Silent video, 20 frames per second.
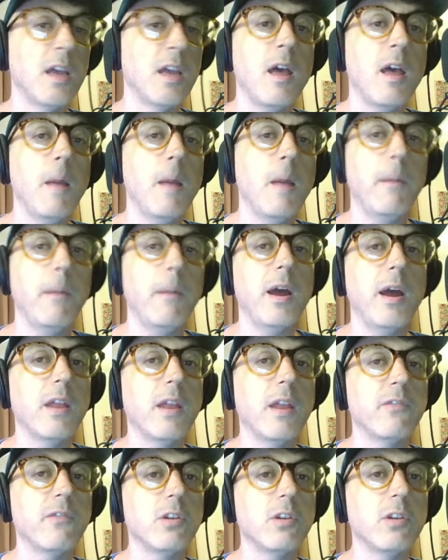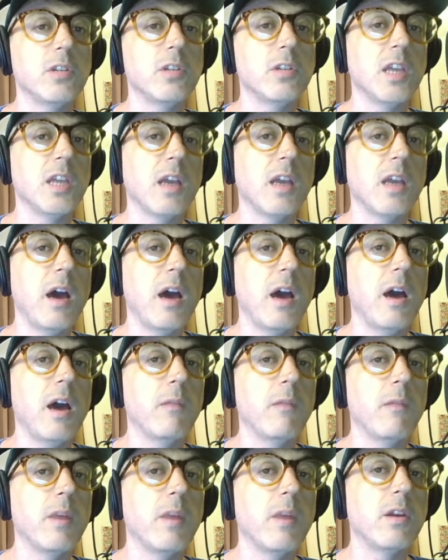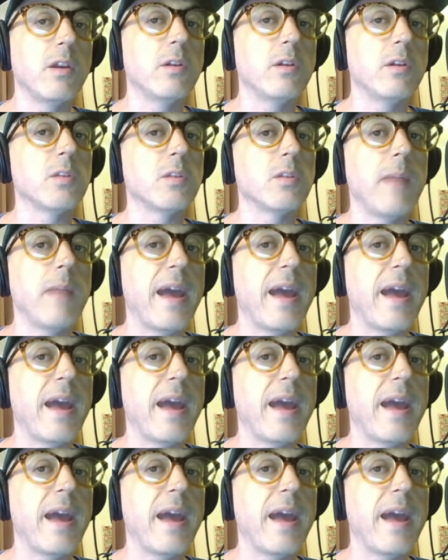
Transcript: But if you're using uh, Windows or Mac,